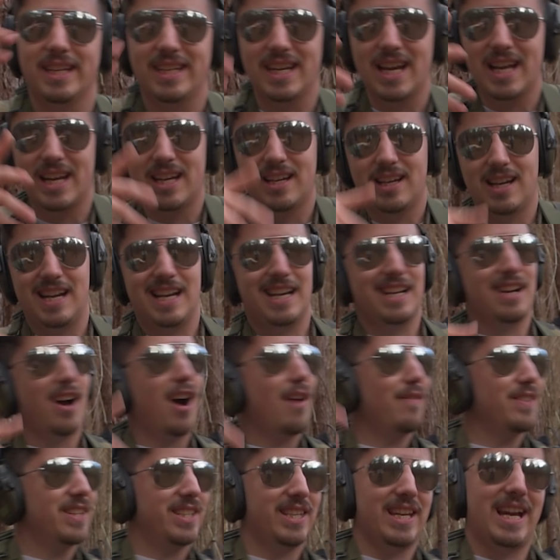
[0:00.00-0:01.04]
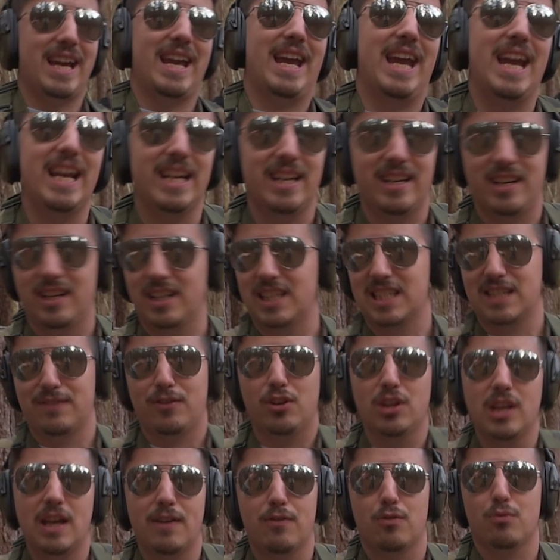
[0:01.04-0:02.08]
to get it, and obviously I hated it because I've
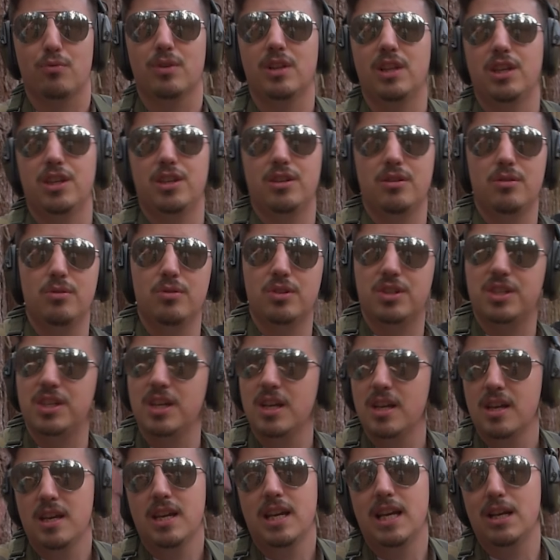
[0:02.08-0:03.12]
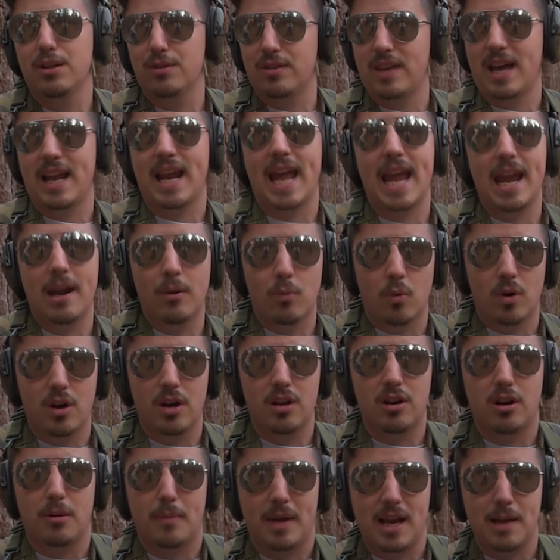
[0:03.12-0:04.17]
only ever really used either that
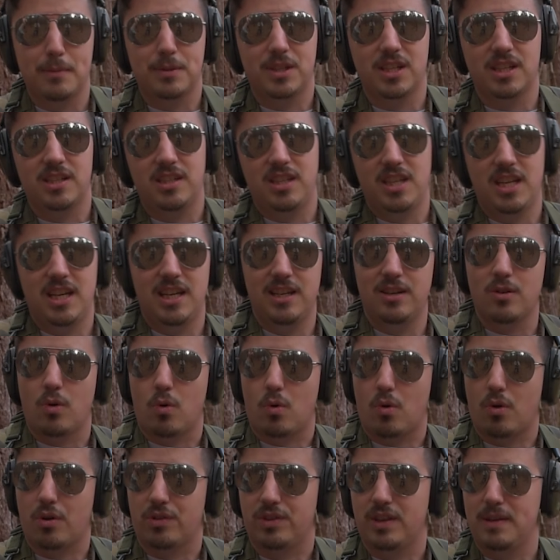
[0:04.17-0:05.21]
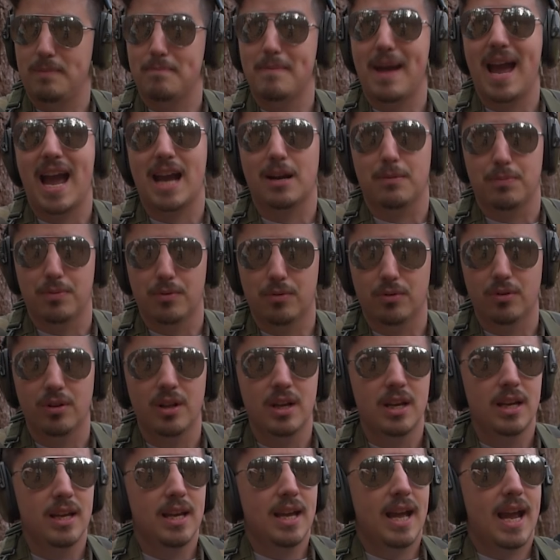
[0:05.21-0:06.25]
A1 on my M16 or the Magpul.
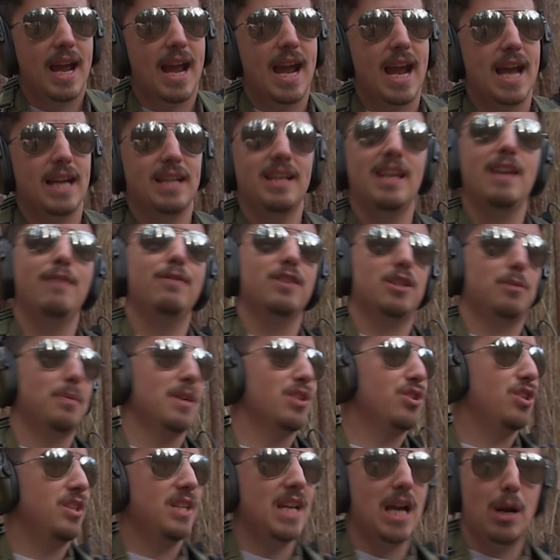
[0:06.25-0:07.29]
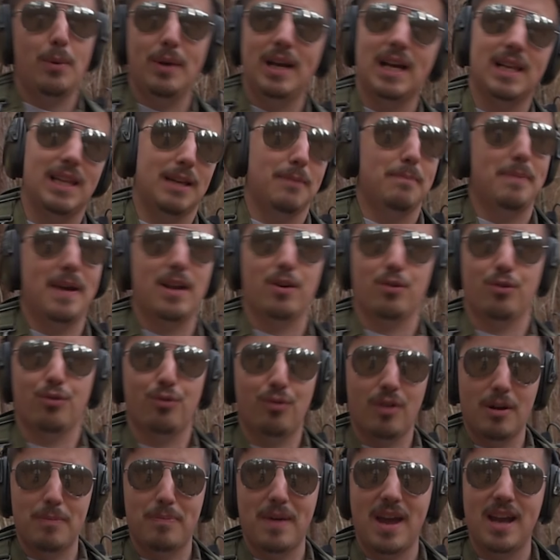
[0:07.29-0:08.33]
And even especially now, we got like better
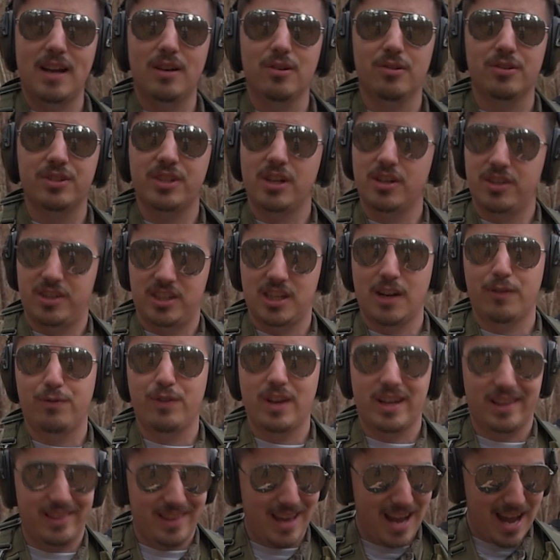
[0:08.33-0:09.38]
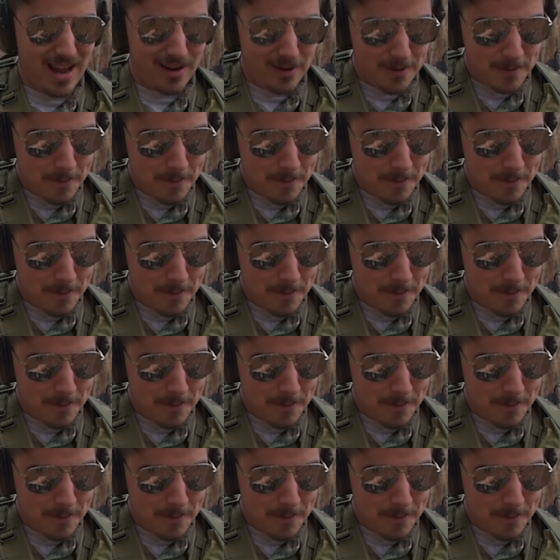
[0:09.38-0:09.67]
grip angles, stuff like that.